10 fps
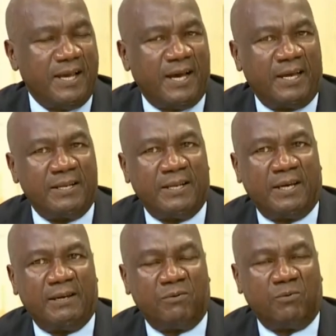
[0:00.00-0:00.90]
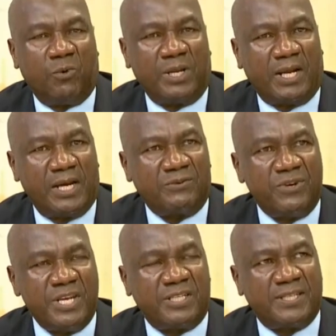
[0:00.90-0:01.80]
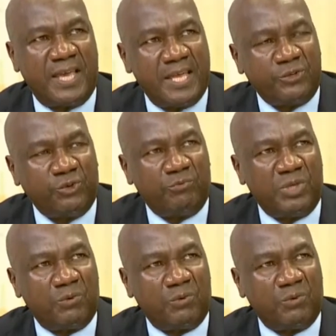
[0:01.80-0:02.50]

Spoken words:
And what the country needs then should